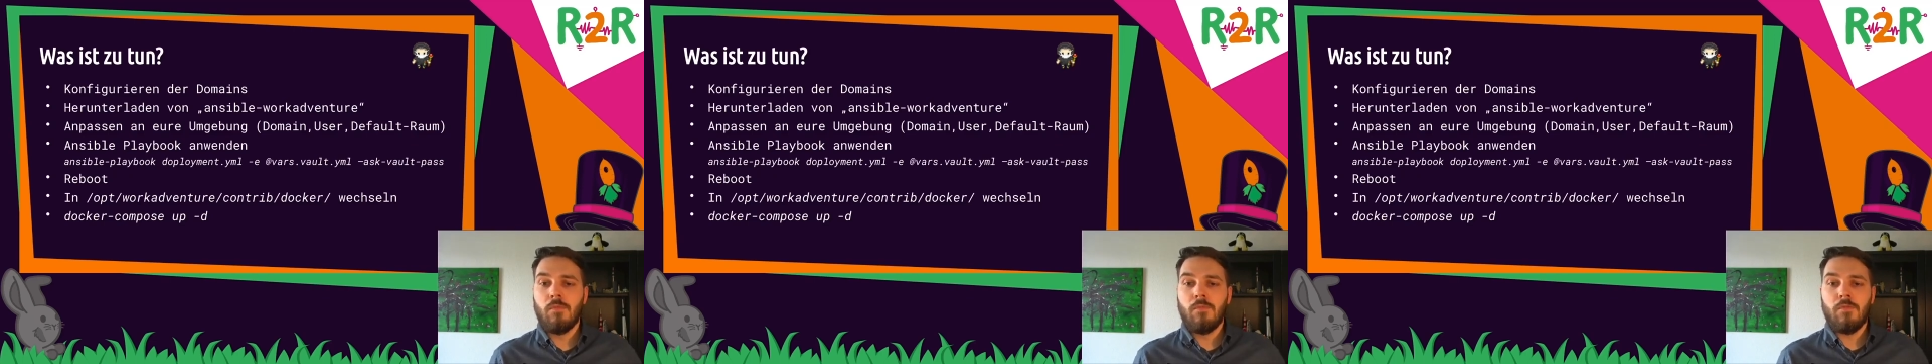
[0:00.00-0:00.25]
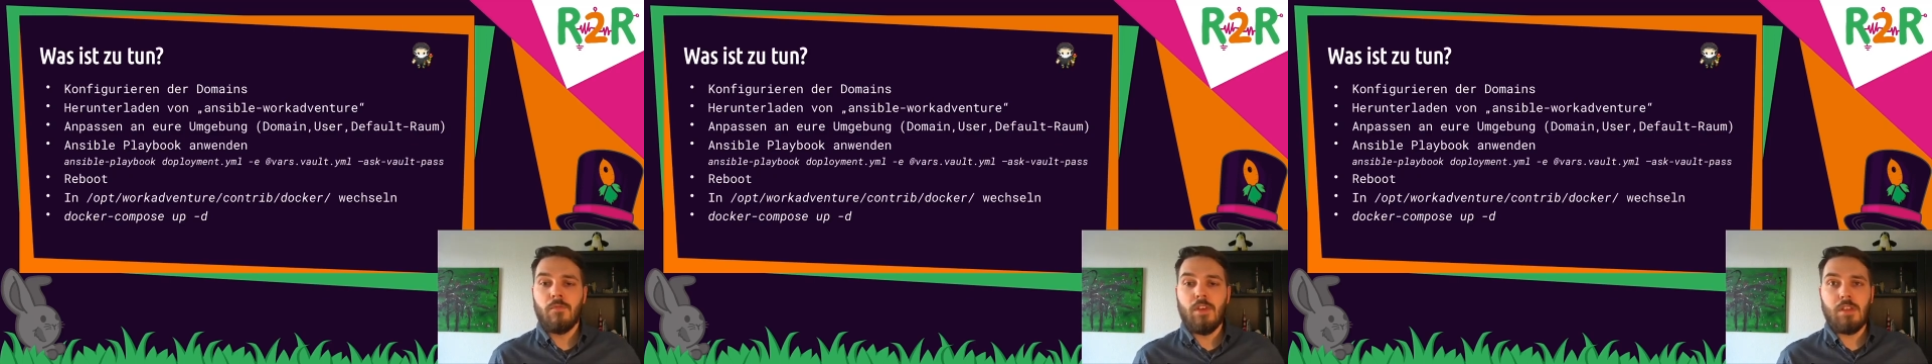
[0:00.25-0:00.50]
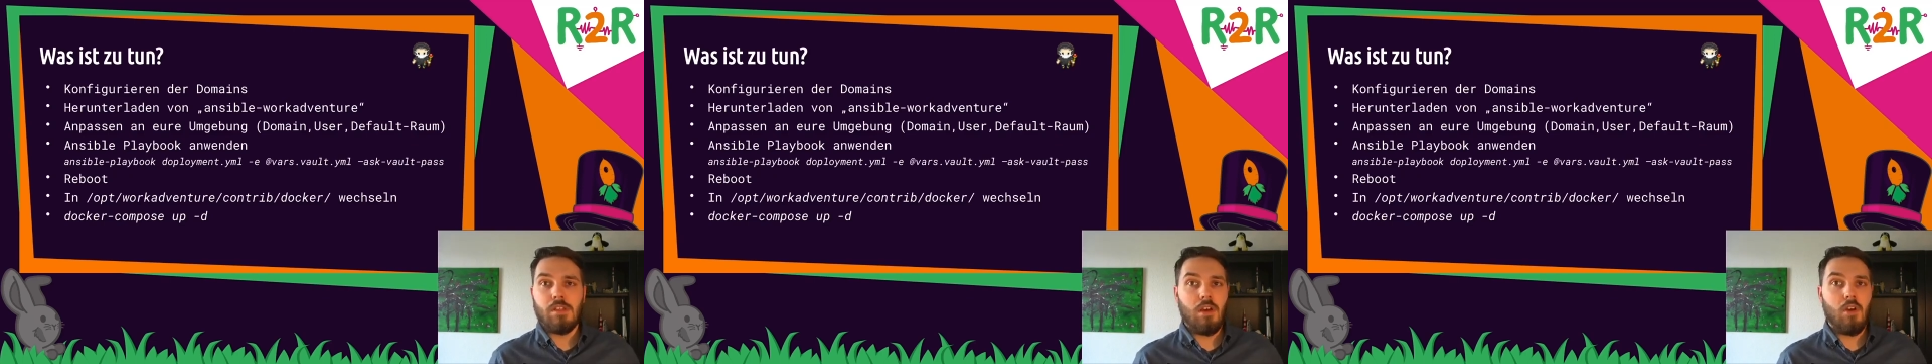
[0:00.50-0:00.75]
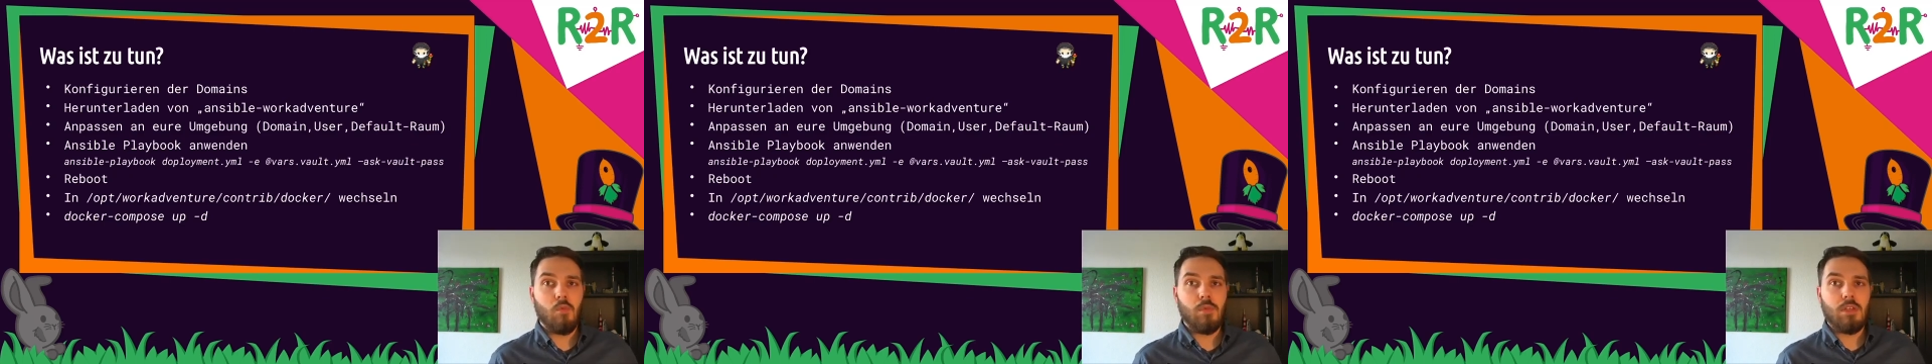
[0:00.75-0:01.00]
you want to
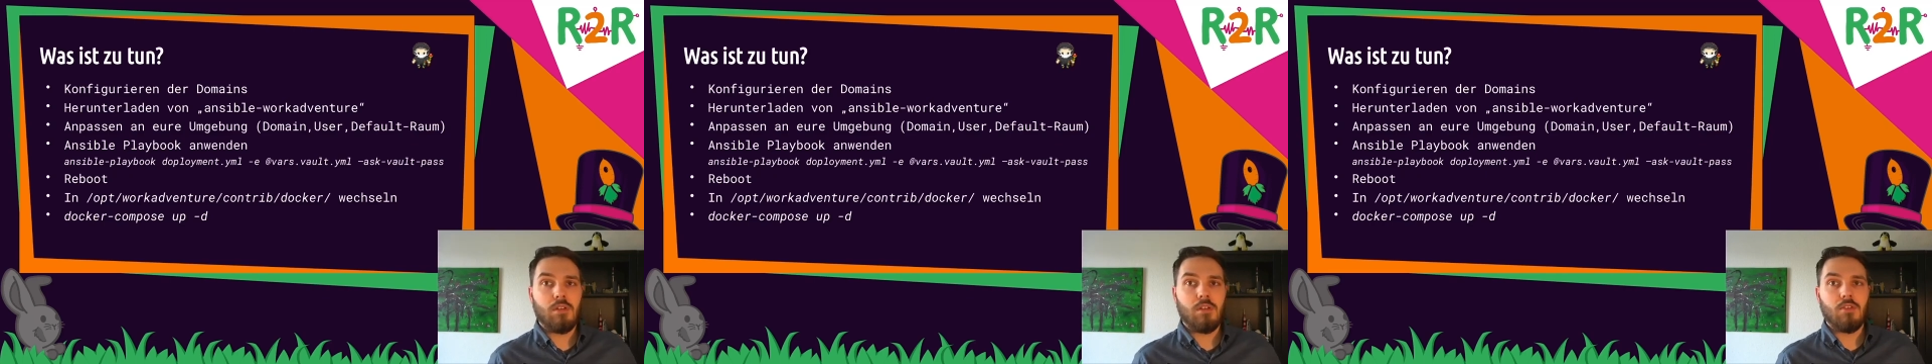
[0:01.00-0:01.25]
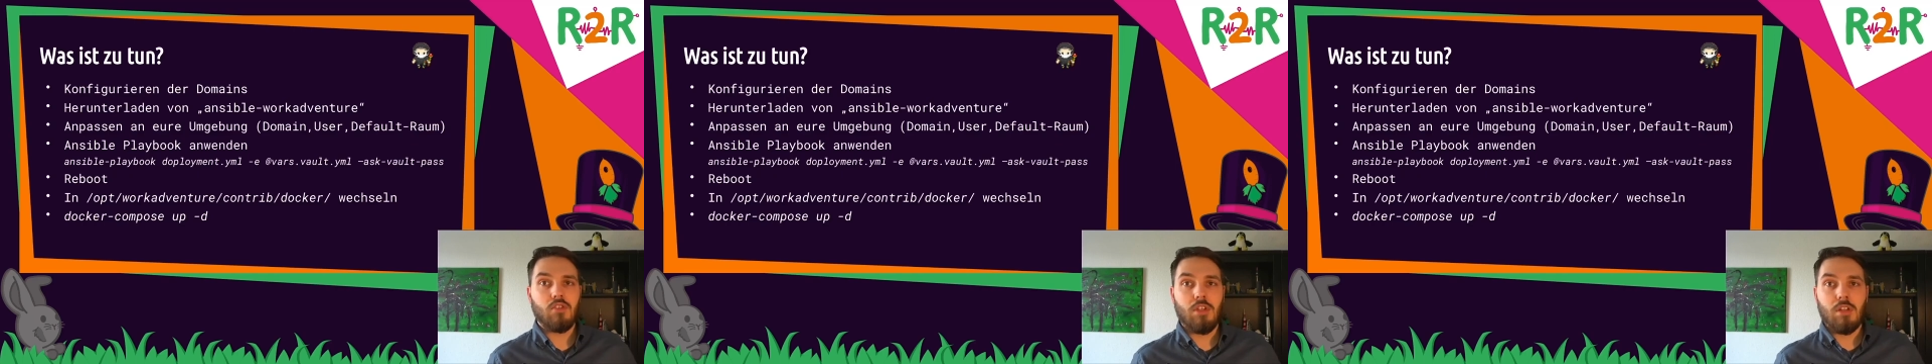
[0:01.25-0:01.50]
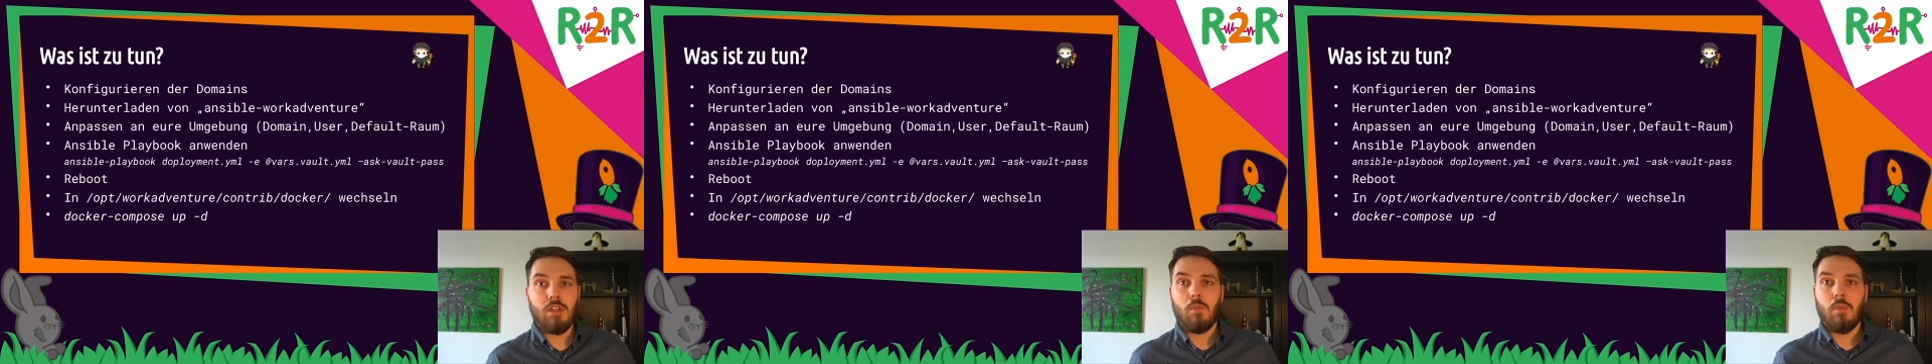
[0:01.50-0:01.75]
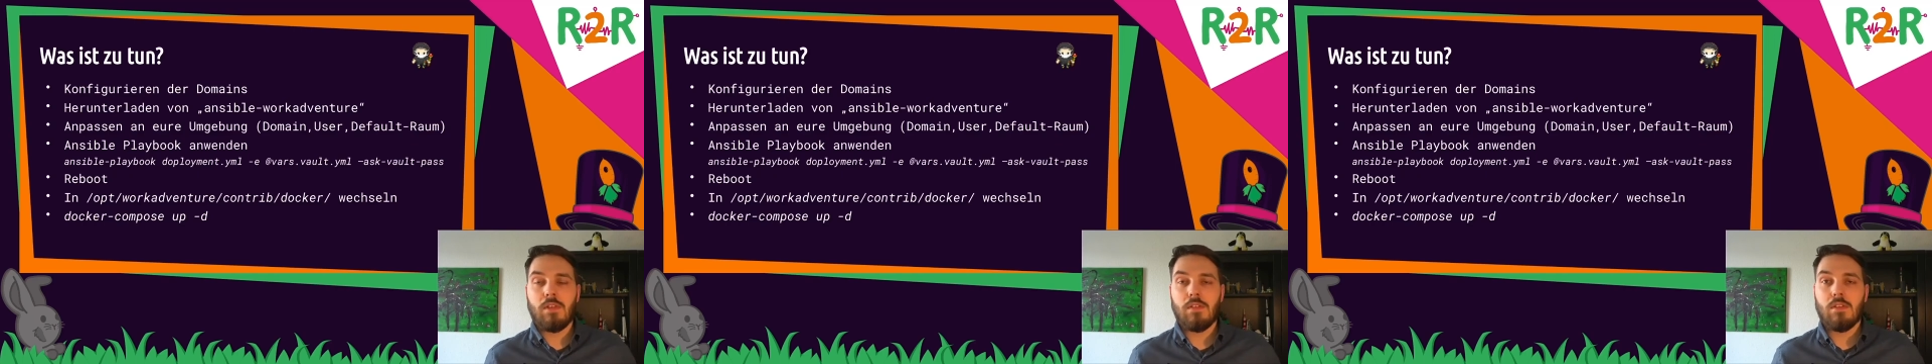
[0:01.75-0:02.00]
use
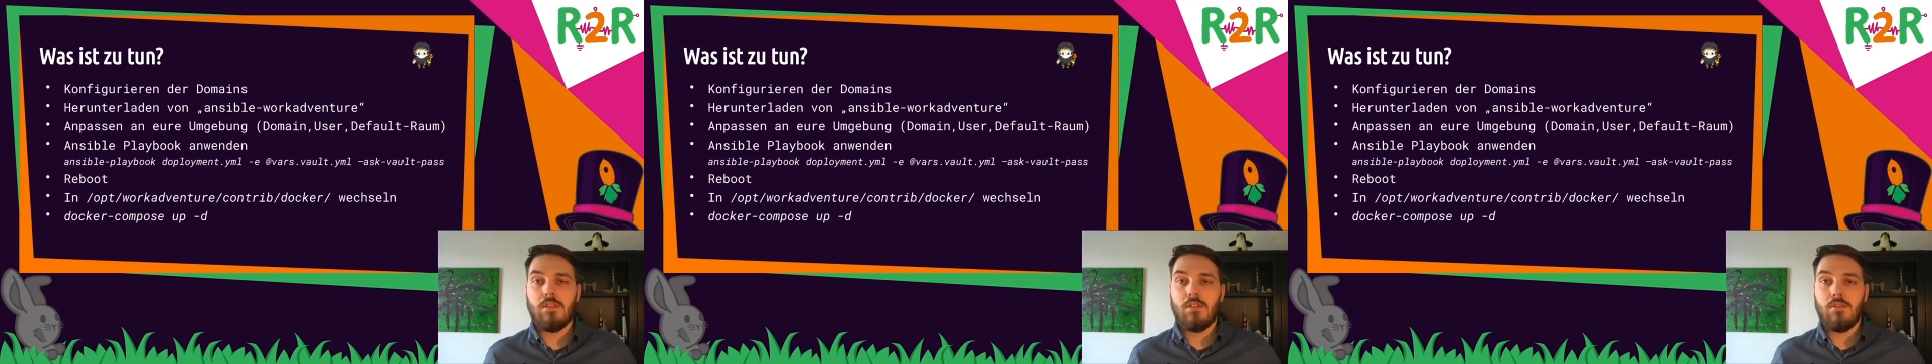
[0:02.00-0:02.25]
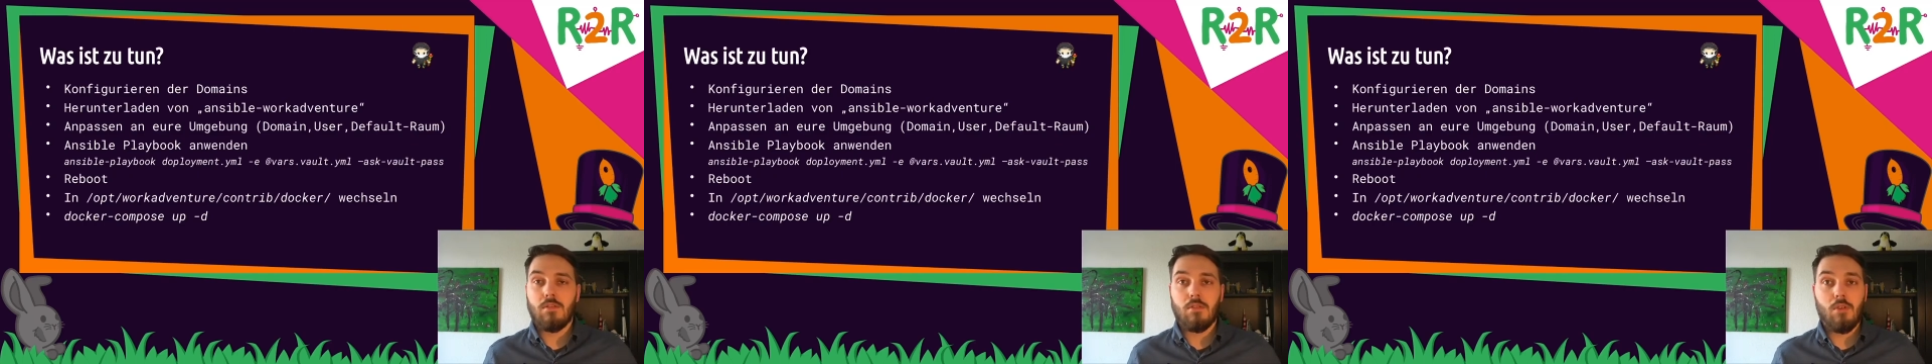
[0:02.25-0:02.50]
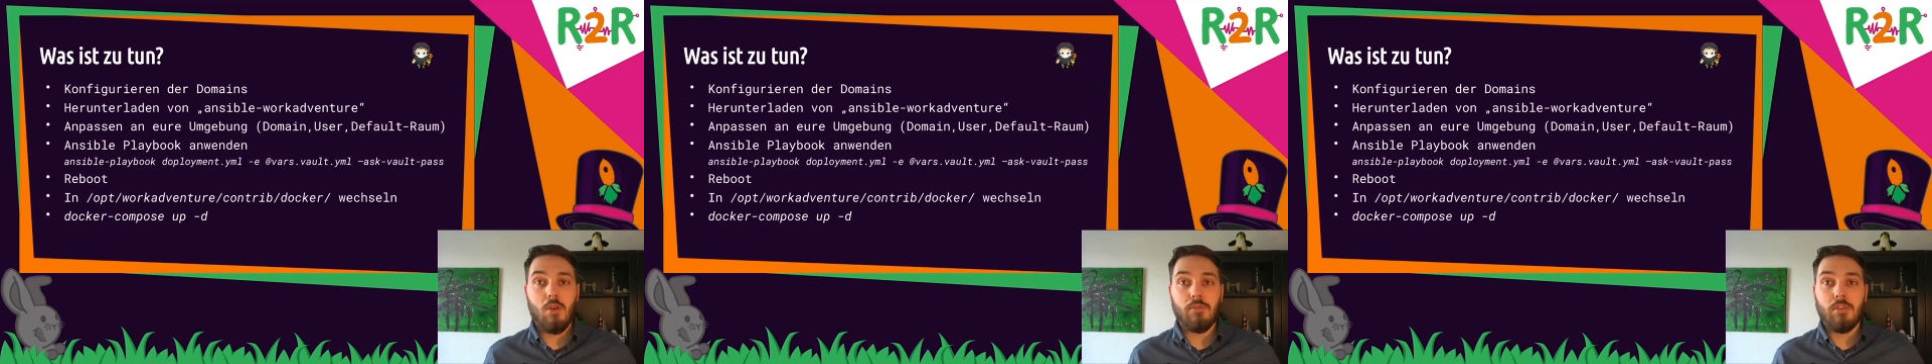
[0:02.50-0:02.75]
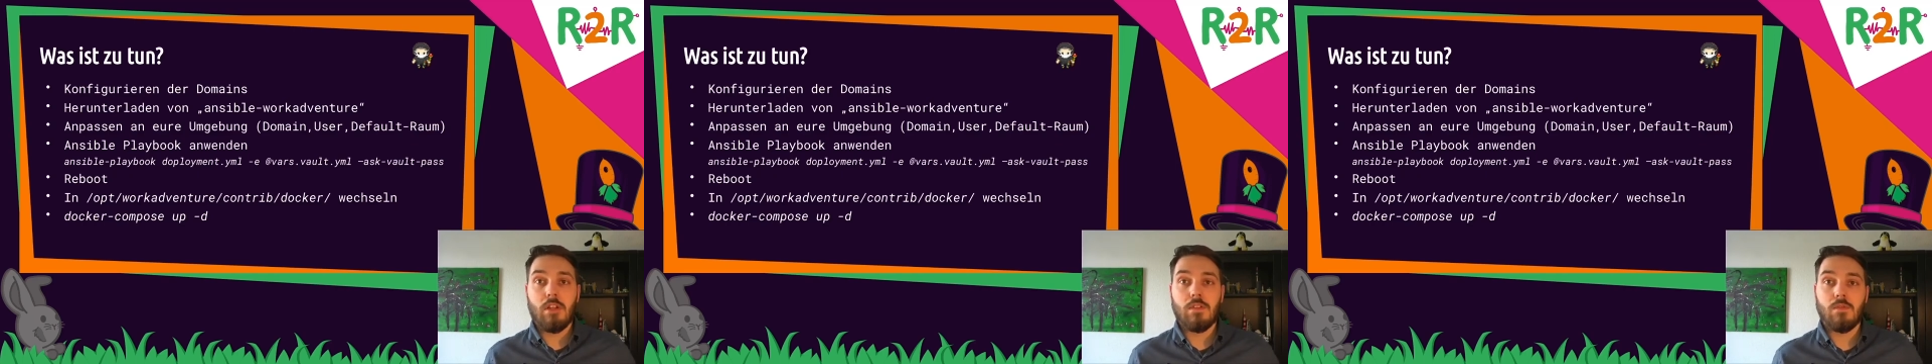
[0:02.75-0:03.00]
the
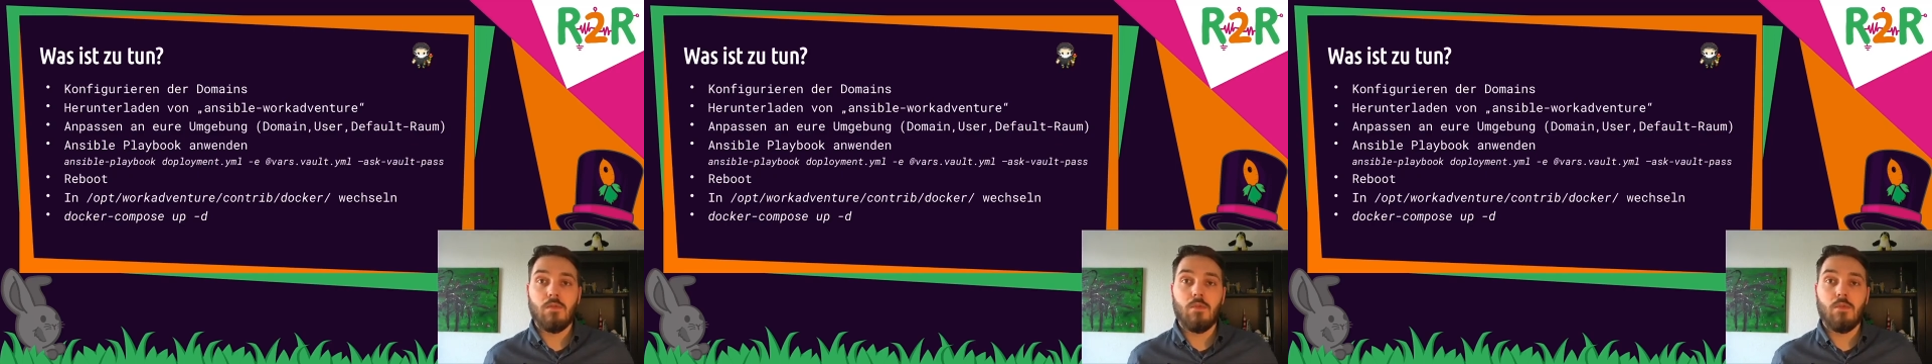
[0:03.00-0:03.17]
room